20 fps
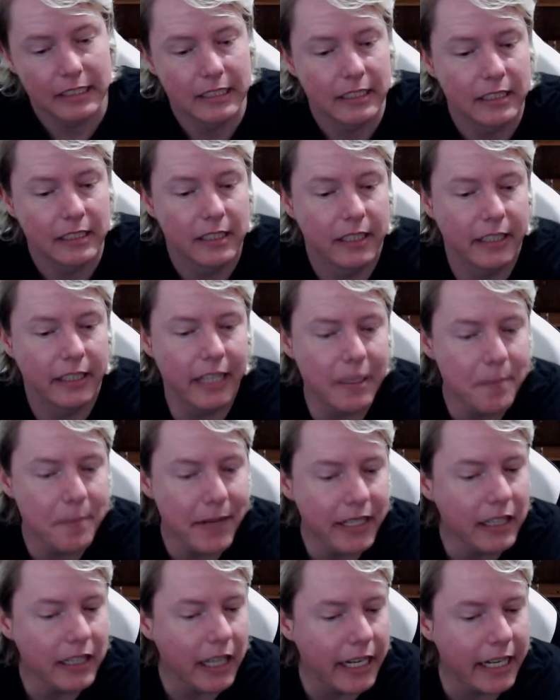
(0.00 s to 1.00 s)
and they
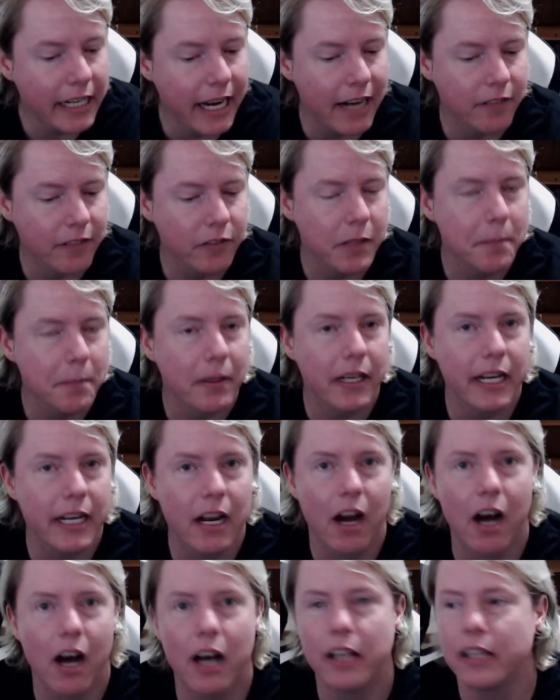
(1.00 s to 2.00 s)
made like everybody
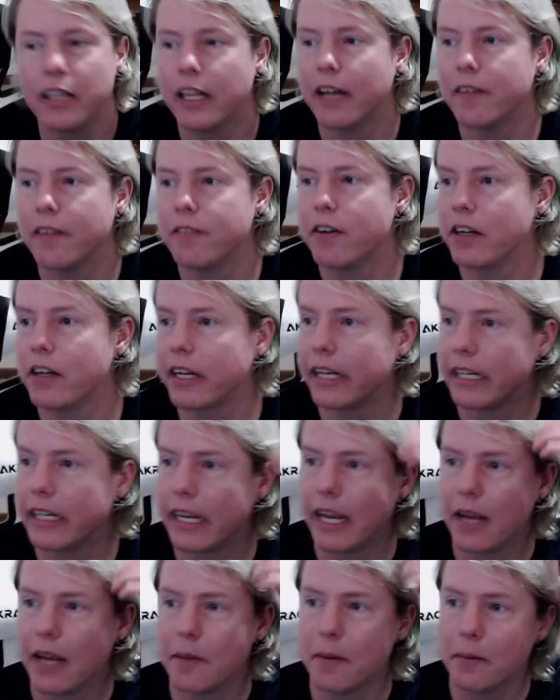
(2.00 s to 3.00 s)
hot in that fucking
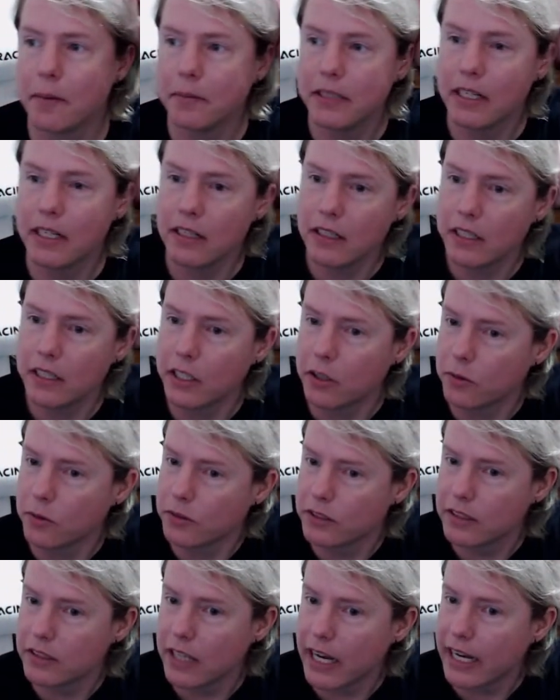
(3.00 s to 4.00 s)
game. I'm telling you,
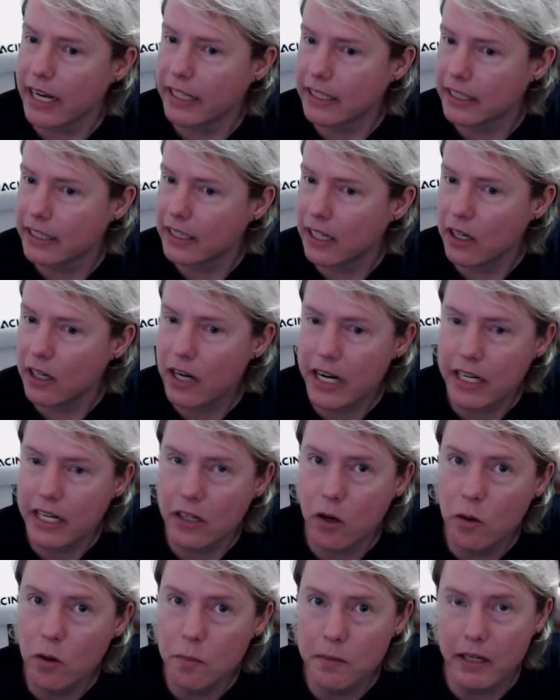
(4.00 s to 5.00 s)
it's like there ain't
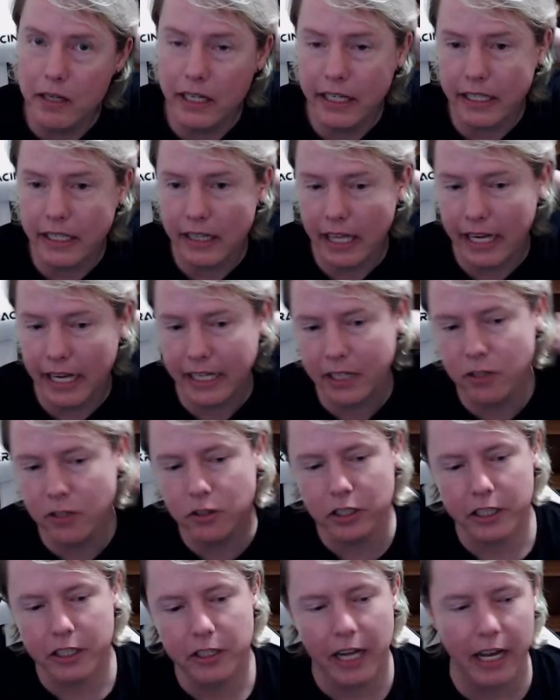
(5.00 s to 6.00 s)
nobody. Like
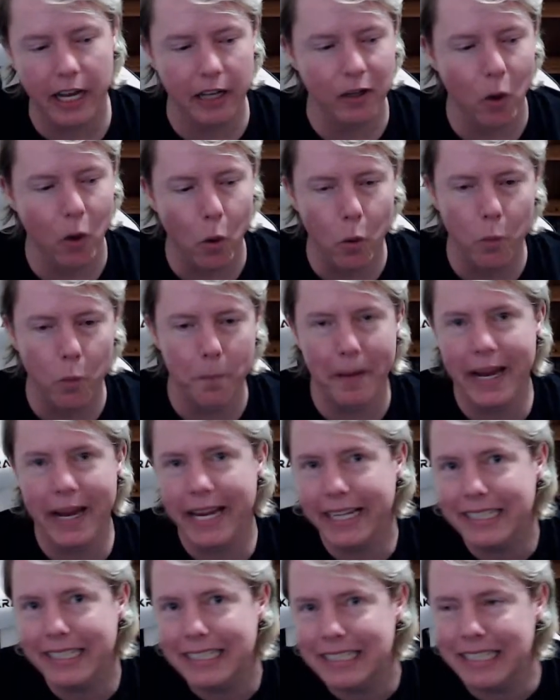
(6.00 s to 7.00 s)
usually you got old
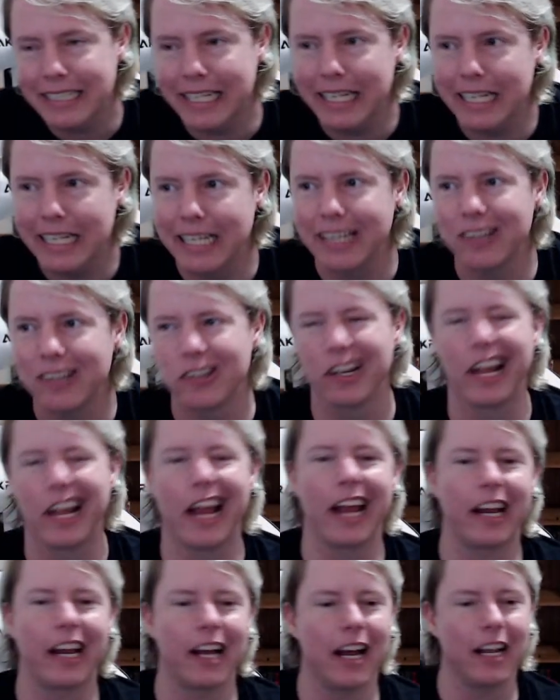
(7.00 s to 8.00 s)
man Sid or
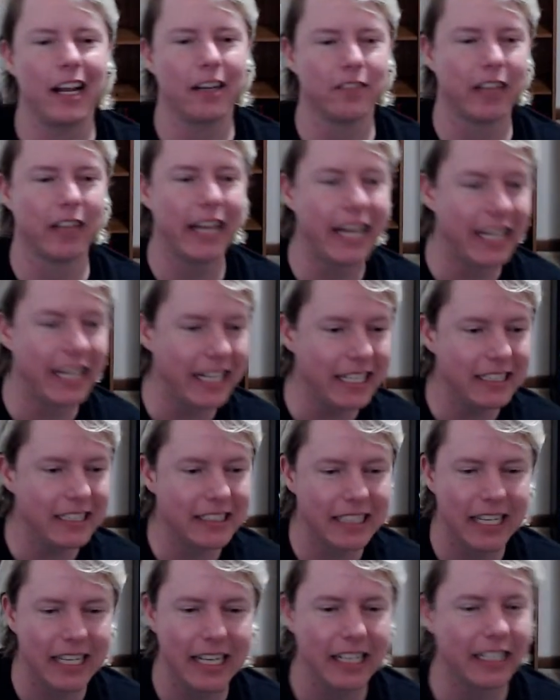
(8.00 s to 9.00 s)
like kind of lanky
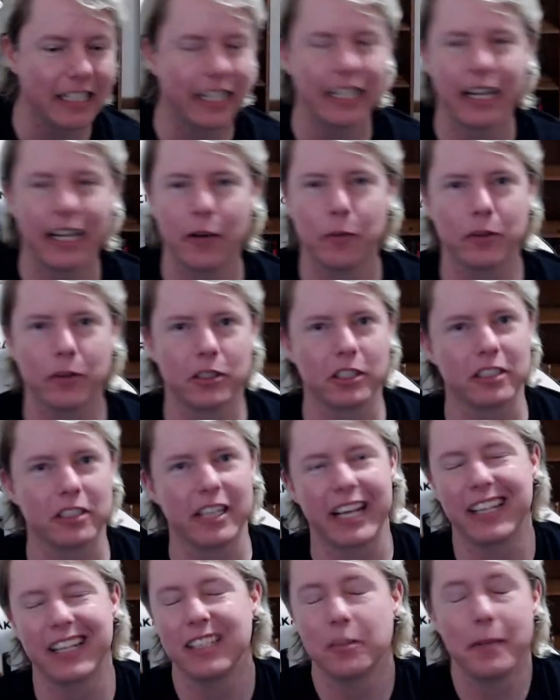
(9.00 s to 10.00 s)
Sid, and then they were just
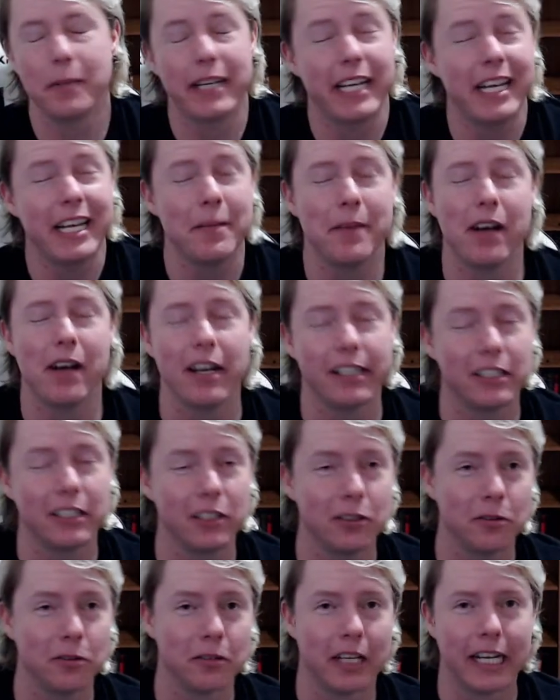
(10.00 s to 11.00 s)
like, let's make him hot
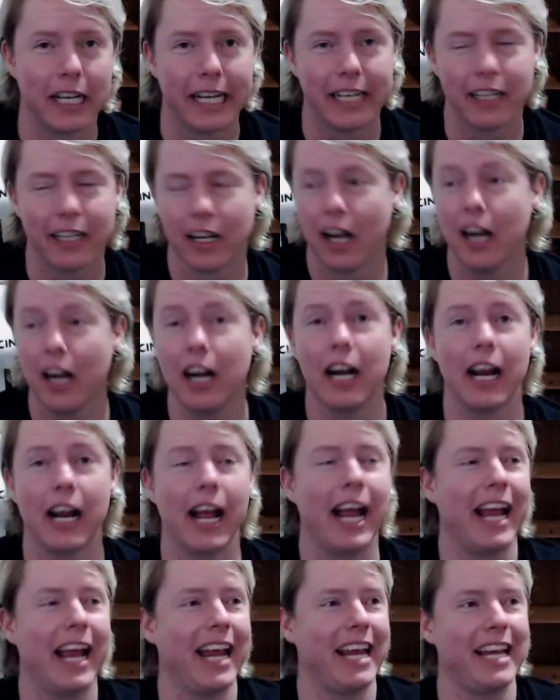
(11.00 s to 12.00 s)
too. Like, all
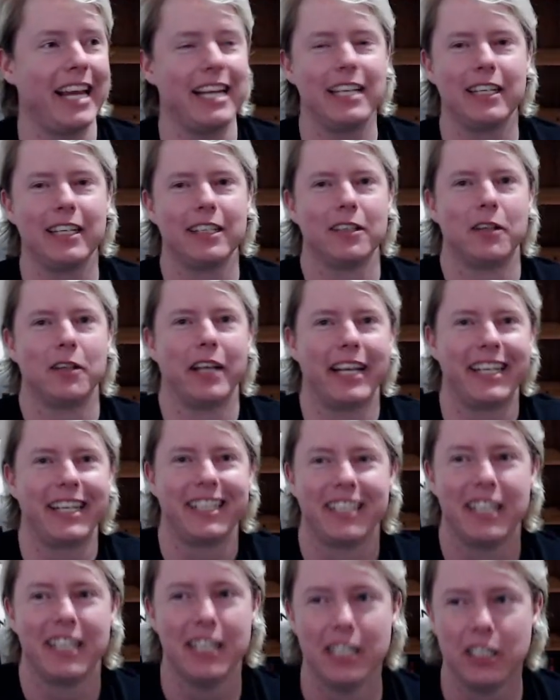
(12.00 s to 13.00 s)
right, like
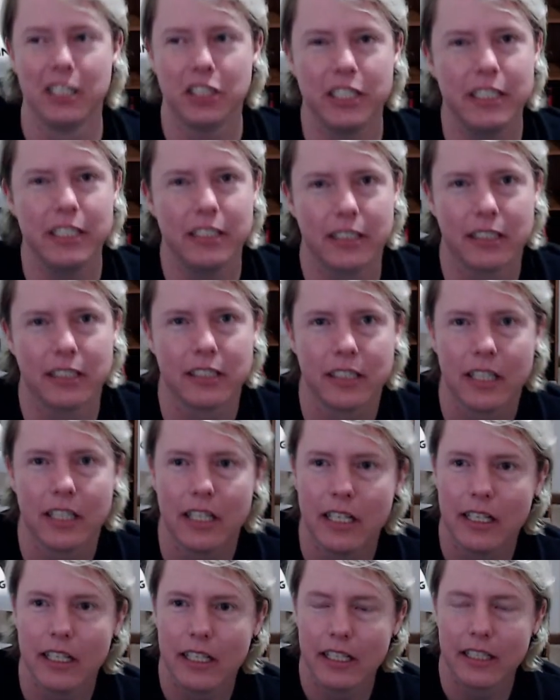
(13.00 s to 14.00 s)
Jesus.
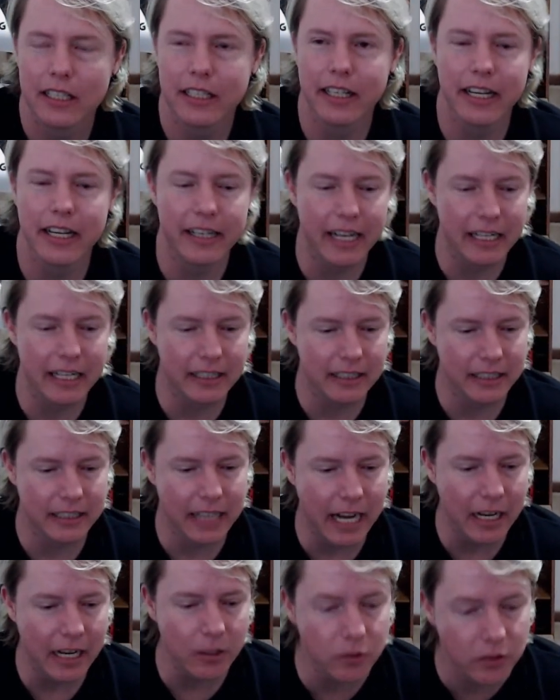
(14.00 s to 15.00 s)
And they got the
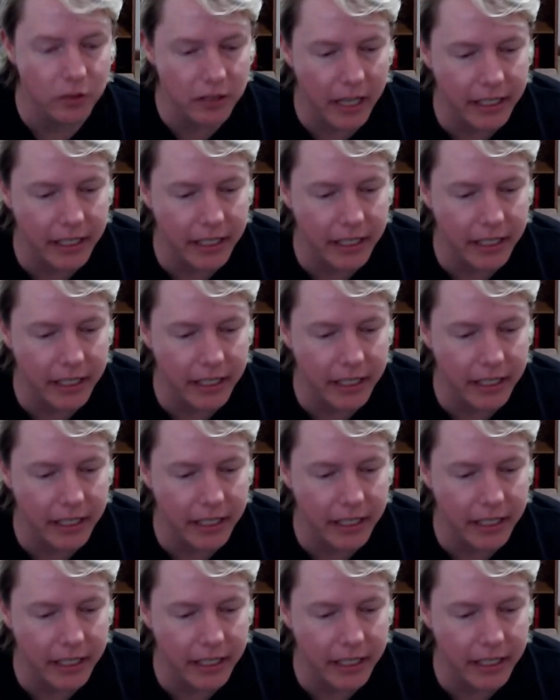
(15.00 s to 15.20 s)
guy who's like